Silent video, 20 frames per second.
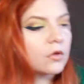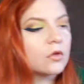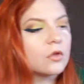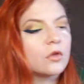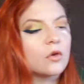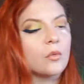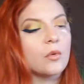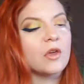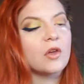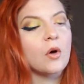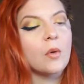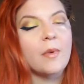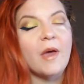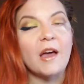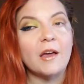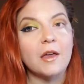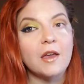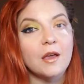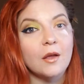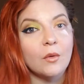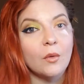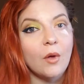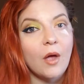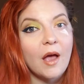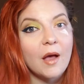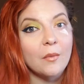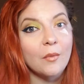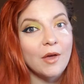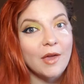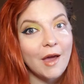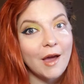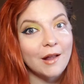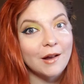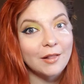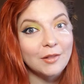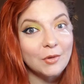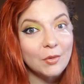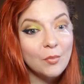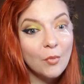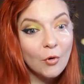So we go back in and we add
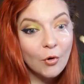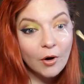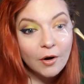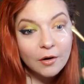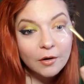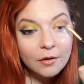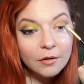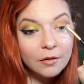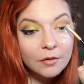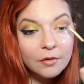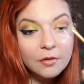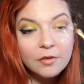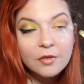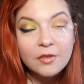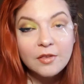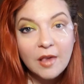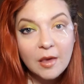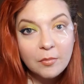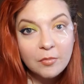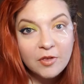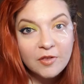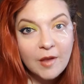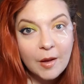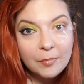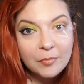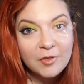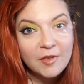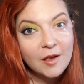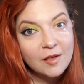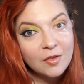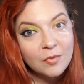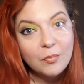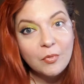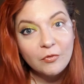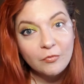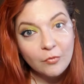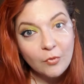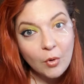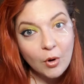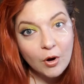a little more. Same steps as
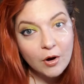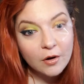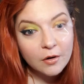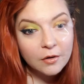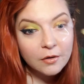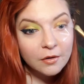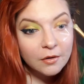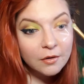before.